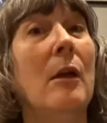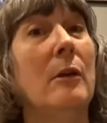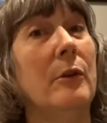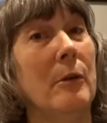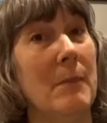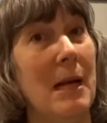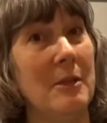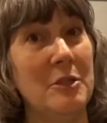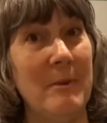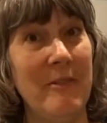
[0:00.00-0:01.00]
Your
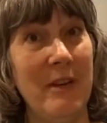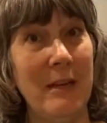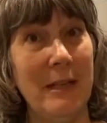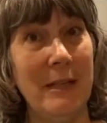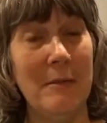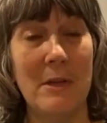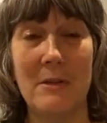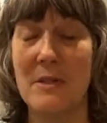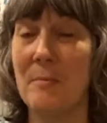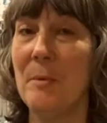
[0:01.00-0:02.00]
mileage may vary. There are
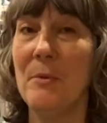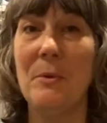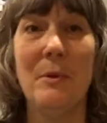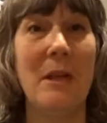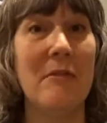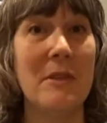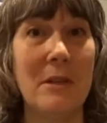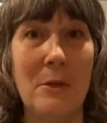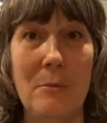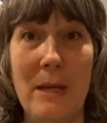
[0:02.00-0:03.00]
some people who love the
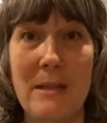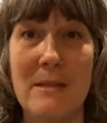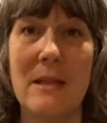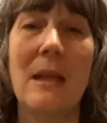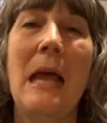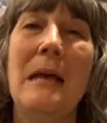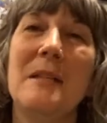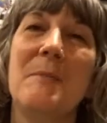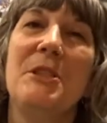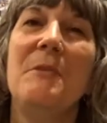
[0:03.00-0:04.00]
glue basting,
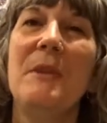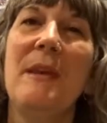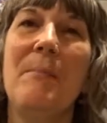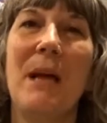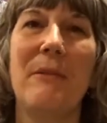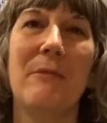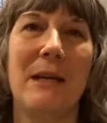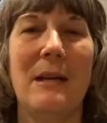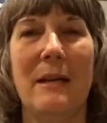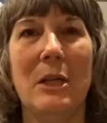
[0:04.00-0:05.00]
especially when they buy the
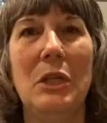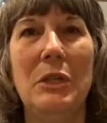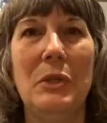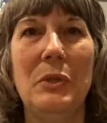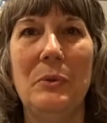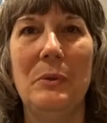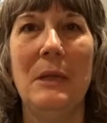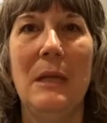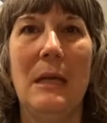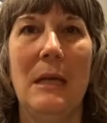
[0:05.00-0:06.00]
right kind of glue
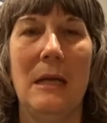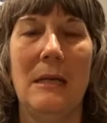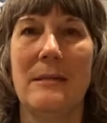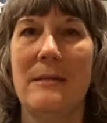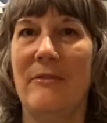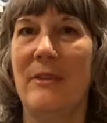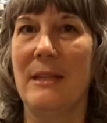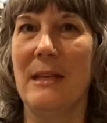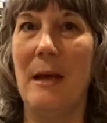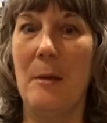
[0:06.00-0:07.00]
and stuff like
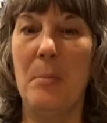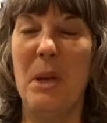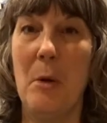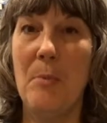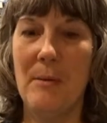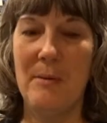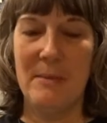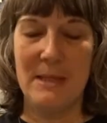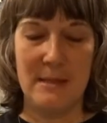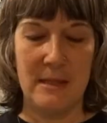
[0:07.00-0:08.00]
that. But I'll probably
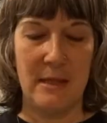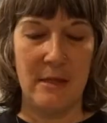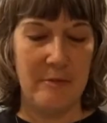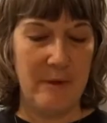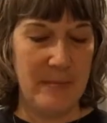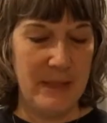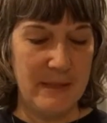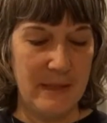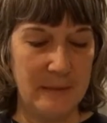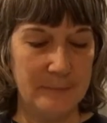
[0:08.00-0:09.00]
be sticking to thread
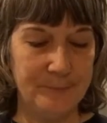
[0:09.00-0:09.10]
basting.